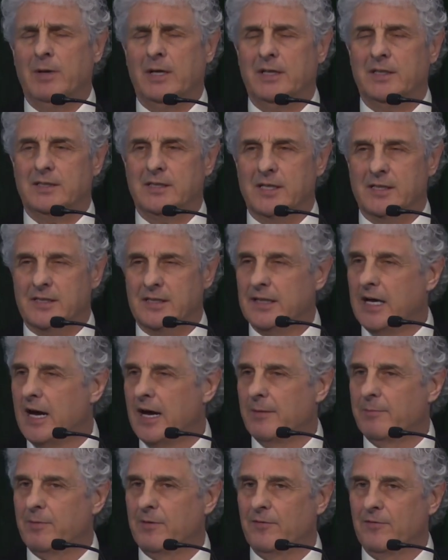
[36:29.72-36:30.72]
but it does
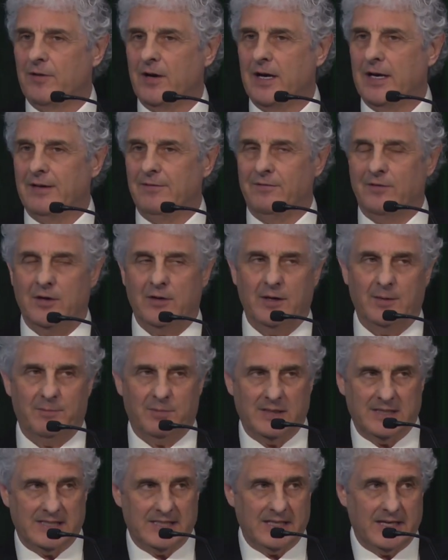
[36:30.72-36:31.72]
not provide very
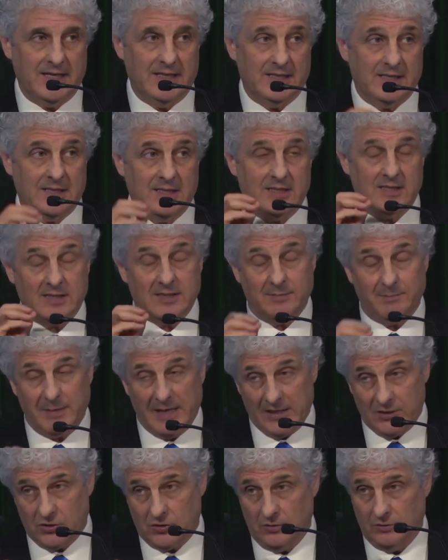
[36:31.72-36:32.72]
precise
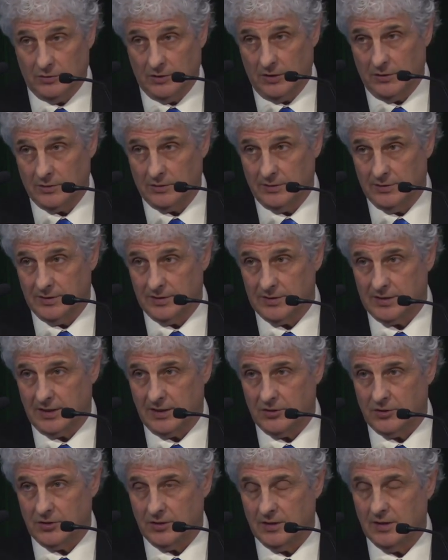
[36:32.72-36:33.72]
spatial
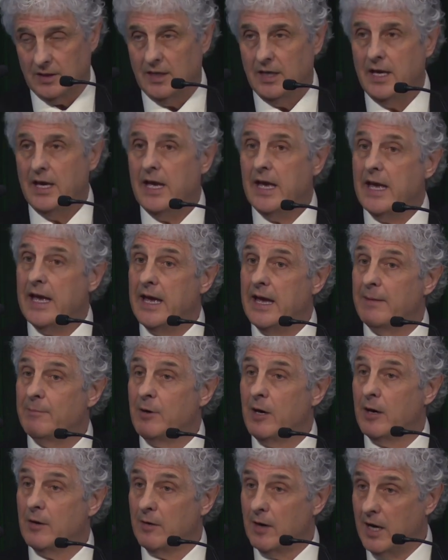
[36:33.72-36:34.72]
localization.
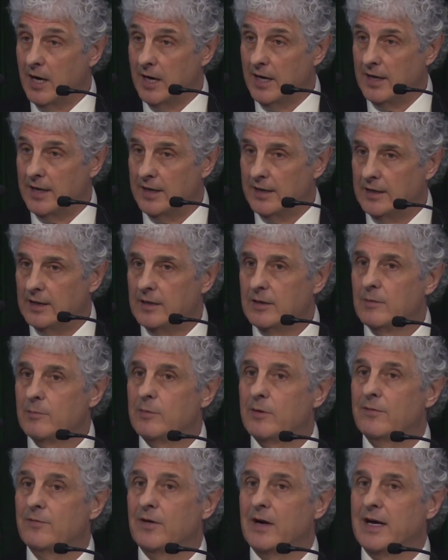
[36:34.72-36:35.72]
MRI
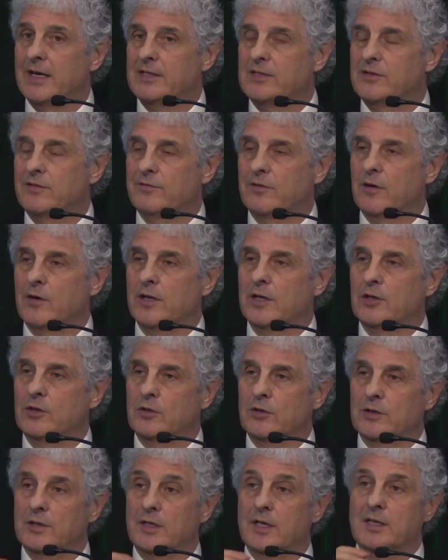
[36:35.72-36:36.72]
provides very
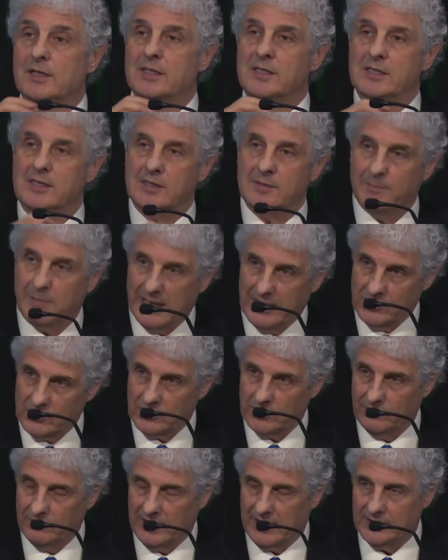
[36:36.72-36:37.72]
good
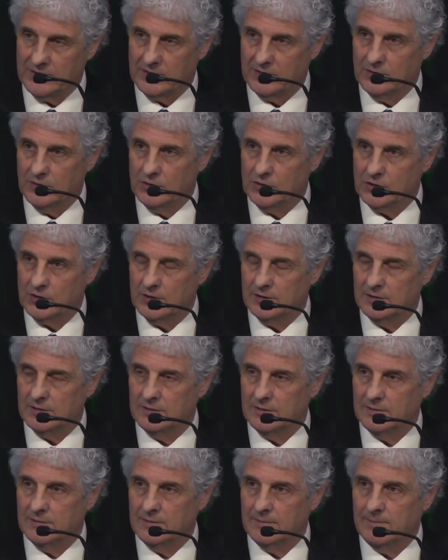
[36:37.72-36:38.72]
spatial resolution,
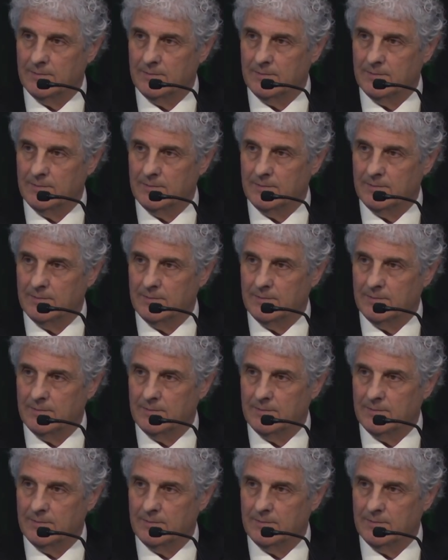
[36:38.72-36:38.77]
